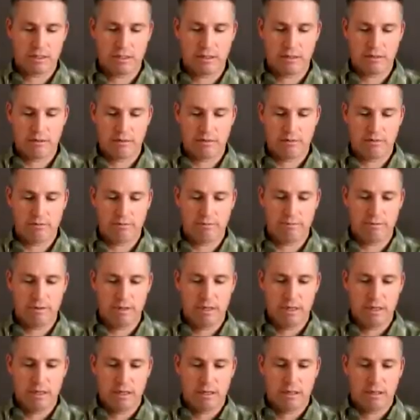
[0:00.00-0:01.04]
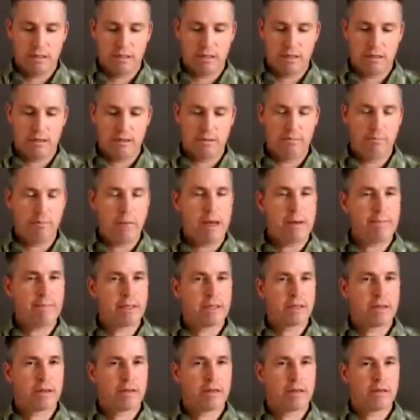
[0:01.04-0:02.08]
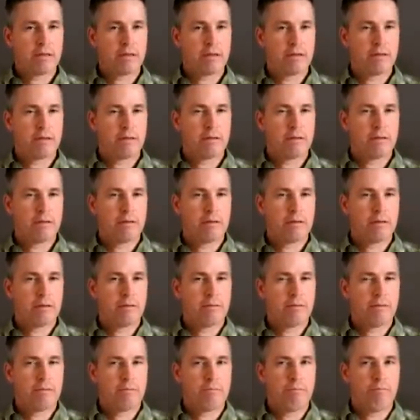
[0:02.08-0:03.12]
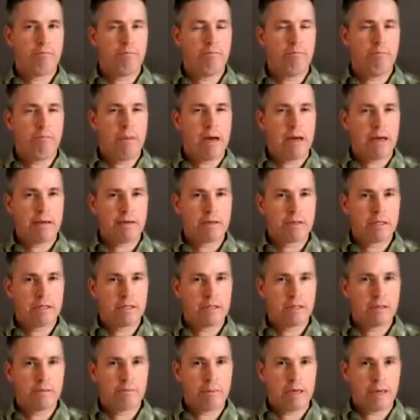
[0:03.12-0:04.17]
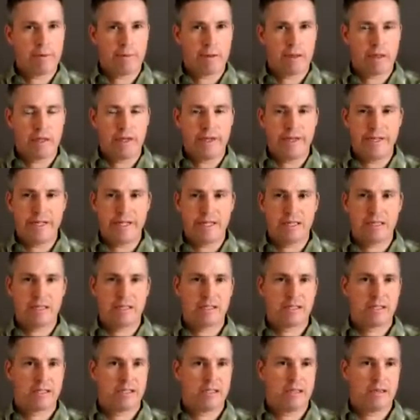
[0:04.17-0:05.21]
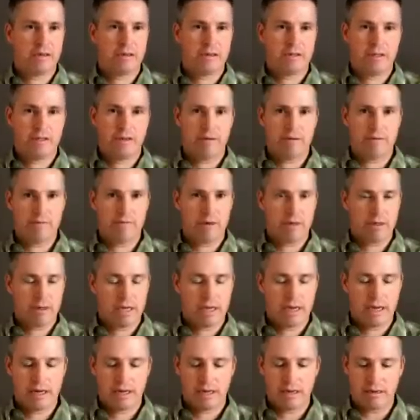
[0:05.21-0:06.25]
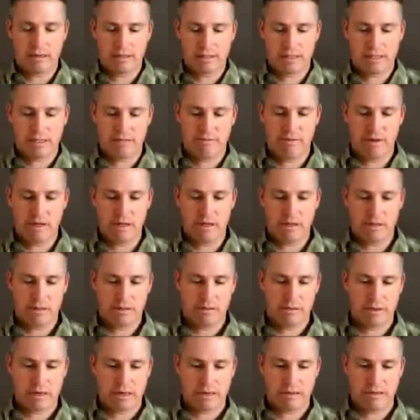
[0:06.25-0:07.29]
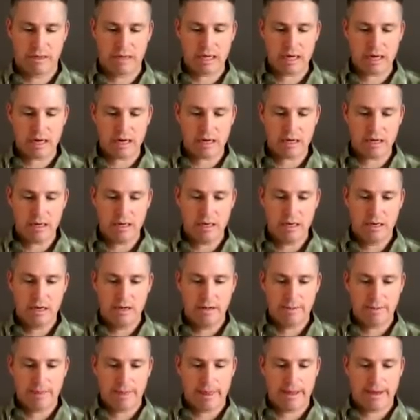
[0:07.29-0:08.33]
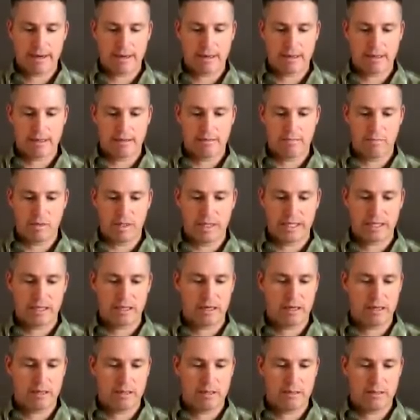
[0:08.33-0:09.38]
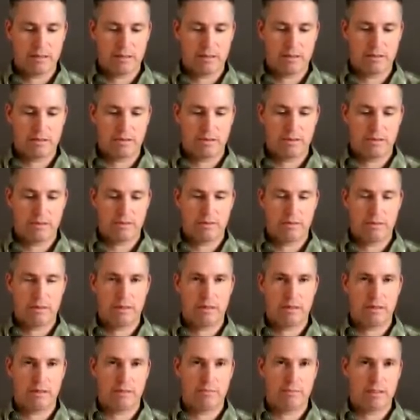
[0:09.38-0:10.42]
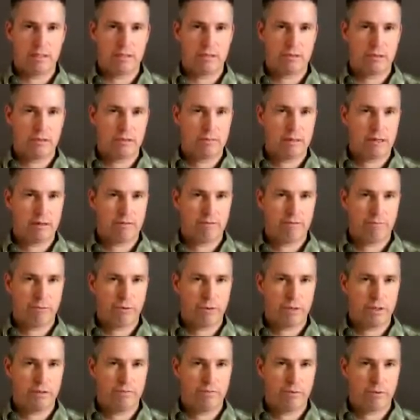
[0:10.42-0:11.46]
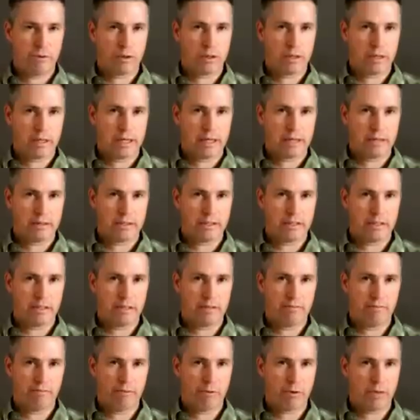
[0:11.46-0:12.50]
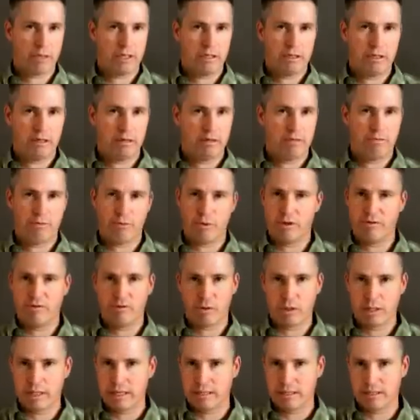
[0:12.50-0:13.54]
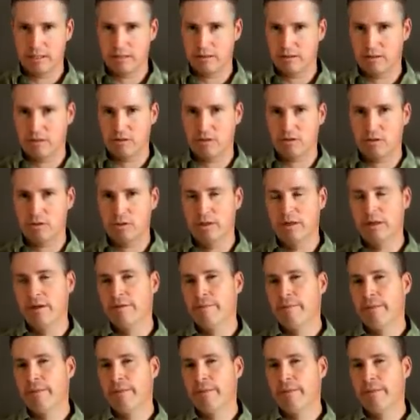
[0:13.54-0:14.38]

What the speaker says: of Mammoth Mountain, Mammoth Lakes. There's volcanic activity all throughout there. Lake Tahoe is only about 44,000 years old.